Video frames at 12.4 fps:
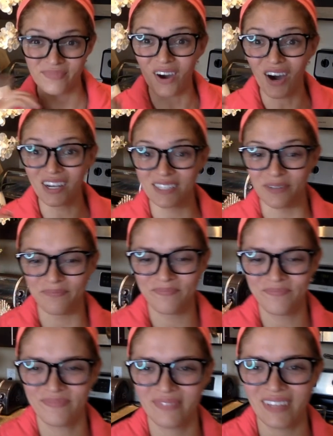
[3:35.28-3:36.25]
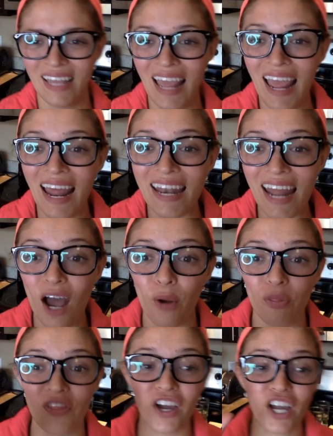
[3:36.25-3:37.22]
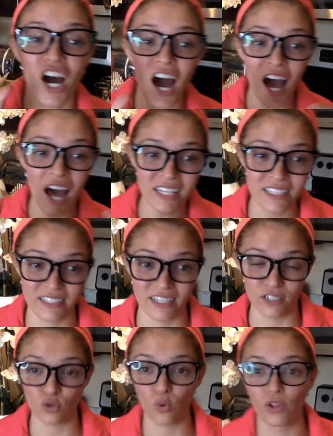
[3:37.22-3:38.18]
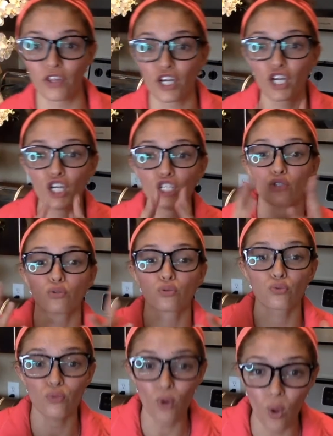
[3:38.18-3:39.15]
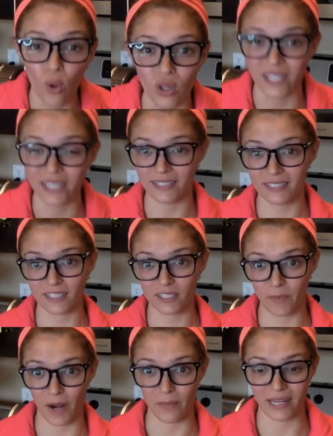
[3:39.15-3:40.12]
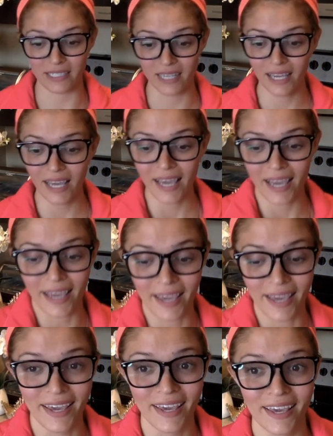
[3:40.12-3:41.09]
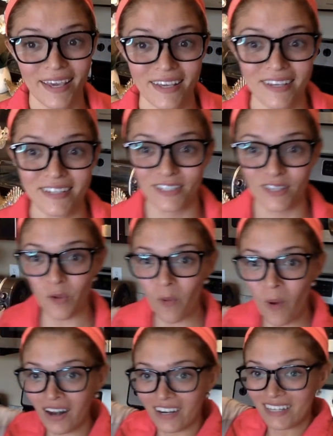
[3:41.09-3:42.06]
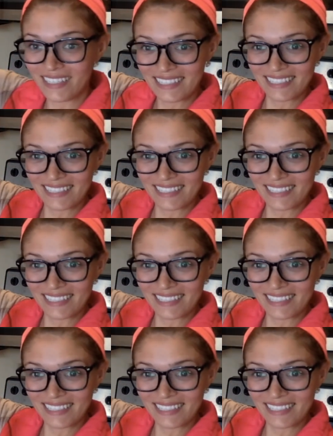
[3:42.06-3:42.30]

Awesome. Now, the constant or the control in this experiment is the water.